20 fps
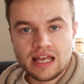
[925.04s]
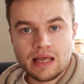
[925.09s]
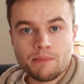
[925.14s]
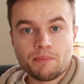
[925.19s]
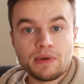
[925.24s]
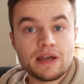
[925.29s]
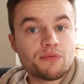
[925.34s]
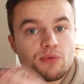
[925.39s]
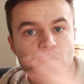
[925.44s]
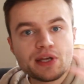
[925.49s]

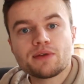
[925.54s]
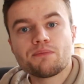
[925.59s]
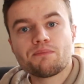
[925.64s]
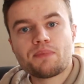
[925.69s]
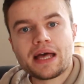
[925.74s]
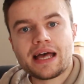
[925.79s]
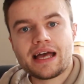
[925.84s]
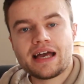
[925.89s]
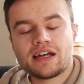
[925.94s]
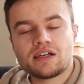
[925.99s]
But if we
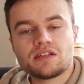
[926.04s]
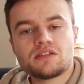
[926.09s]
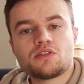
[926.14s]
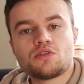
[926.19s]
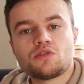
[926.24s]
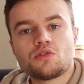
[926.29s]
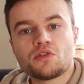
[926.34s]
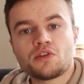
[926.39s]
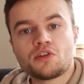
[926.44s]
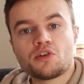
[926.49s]
compare
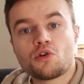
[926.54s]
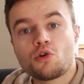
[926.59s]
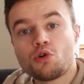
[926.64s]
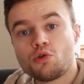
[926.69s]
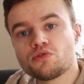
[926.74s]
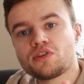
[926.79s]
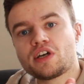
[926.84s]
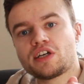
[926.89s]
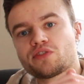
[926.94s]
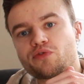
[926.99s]

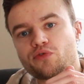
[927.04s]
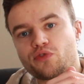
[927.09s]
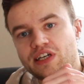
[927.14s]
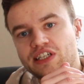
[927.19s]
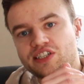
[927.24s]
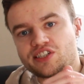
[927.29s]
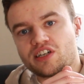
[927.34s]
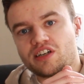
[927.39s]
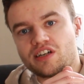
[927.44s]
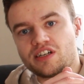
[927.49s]
all those
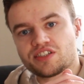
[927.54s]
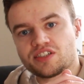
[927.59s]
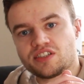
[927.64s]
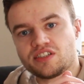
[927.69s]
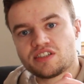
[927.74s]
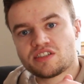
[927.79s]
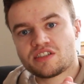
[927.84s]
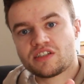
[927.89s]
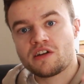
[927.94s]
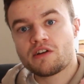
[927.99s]
free
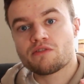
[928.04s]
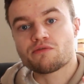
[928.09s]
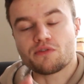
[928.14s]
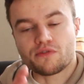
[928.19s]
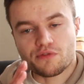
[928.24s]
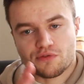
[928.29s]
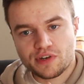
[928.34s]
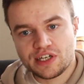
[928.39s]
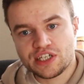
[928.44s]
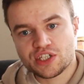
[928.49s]
charges
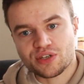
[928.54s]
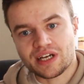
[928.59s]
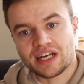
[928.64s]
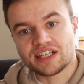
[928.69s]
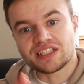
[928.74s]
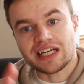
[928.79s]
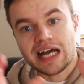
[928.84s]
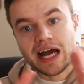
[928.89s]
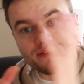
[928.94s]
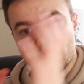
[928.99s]
from
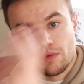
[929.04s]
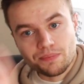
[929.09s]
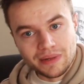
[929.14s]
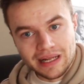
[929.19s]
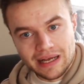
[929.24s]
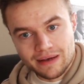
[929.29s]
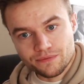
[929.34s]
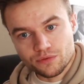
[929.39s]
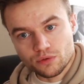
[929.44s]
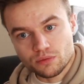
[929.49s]
Freetrade to other
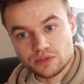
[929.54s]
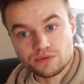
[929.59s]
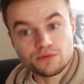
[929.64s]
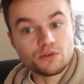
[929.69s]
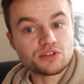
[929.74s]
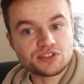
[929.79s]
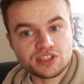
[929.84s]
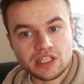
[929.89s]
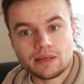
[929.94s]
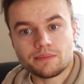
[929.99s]
platforms,
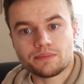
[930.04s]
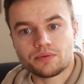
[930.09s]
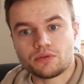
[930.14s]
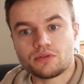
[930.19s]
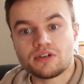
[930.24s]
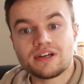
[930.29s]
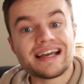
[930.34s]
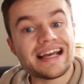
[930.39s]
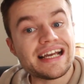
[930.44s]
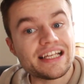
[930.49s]
for
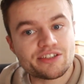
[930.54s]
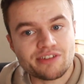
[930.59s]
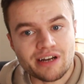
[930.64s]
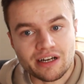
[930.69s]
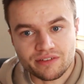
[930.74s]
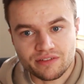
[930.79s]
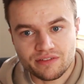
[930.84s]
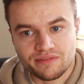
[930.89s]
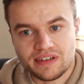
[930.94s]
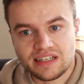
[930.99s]
example,
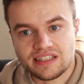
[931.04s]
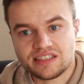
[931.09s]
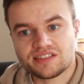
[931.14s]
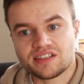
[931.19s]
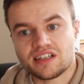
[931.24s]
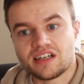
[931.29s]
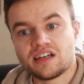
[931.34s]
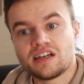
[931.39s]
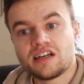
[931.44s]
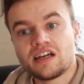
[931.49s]
Interactive
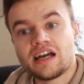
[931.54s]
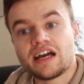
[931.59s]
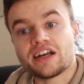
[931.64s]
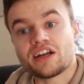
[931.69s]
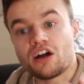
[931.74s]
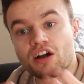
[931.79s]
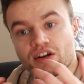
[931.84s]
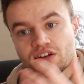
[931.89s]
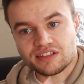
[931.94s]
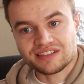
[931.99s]
Investor and
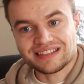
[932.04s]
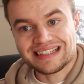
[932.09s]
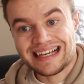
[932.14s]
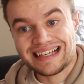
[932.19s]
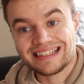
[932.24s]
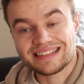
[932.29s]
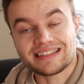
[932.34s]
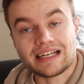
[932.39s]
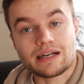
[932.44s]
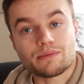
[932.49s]
Hargreaves
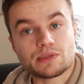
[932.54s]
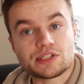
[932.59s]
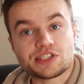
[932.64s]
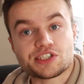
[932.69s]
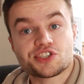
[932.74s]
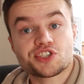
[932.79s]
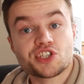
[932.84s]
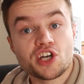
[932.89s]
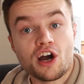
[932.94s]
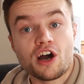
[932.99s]
Lansdown,
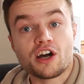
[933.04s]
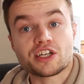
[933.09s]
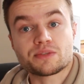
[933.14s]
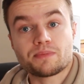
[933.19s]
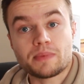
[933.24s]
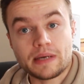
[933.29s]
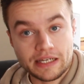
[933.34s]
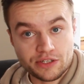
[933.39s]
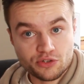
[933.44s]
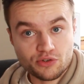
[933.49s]
which charge
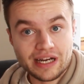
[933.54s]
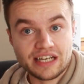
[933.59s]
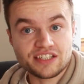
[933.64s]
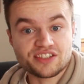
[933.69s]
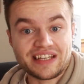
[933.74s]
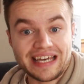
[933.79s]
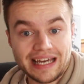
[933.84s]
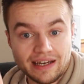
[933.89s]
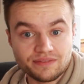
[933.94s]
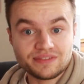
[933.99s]
per trade,
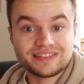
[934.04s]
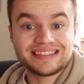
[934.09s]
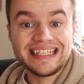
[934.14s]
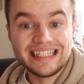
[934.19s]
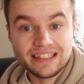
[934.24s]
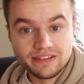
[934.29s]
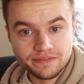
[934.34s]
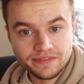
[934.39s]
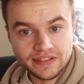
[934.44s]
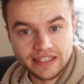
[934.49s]
so they have
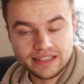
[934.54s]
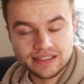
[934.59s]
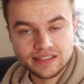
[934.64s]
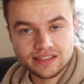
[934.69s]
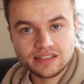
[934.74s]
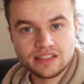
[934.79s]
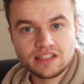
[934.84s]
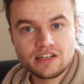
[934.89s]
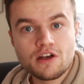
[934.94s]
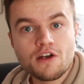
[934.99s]
dealing
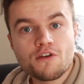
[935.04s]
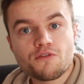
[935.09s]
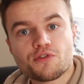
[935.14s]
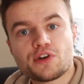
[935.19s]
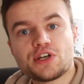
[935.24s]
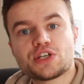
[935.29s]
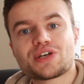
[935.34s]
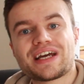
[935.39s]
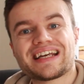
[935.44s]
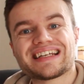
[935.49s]
fees,
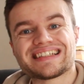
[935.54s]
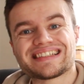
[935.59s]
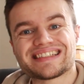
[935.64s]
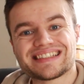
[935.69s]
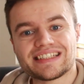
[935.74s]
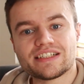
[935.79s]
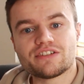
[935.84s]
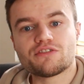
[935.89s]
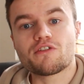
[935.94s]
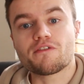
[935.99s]
Freetrade is
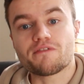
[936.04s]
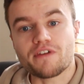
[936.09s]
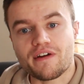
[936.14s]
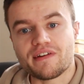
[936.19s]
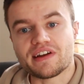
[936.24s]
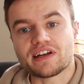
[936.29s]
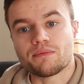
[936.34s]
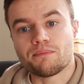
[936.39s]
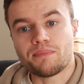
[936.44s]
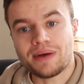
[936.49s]
still
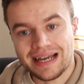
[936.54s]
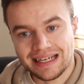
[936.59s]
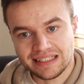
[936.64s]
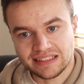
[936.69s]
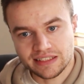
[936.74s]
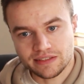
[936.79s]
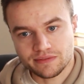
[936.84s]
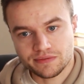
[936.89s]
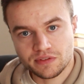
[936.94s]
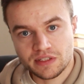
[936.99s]
very
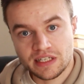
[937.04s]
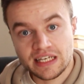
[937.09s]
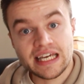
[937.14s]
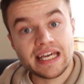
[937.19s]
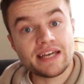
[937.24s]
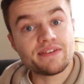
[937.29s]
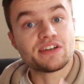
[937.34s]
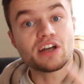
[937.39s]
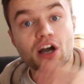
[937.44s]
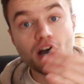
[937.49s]
competitive,
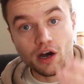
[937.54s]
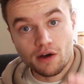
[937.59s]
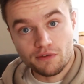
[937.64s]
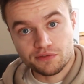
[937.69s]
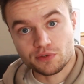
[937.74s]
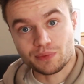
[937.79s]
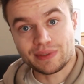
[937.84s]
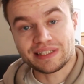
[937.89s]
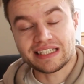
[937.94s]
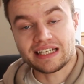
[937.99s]
even
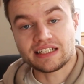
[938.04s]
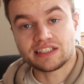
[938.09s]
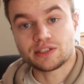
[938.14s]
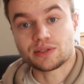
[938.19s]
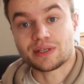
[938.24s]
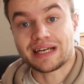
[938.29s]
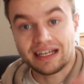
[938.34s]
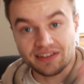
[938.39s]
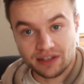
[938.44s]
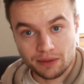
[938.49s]
after we take into
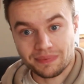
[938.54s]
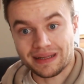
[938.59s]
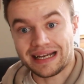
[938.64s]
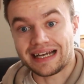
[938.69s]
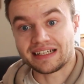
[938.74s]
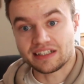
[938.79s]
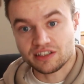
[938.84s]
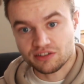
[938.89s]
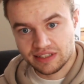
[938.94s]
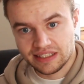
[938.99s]
account the
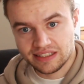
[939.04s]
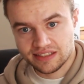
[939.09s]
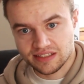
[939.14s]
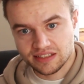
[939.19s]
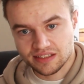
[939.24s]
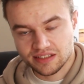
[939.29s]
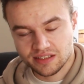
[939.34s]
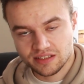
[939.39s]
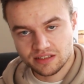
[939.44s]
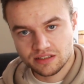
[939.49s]
planned
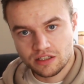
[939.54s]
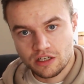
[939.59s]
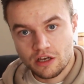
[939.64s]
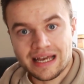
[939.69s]
increases.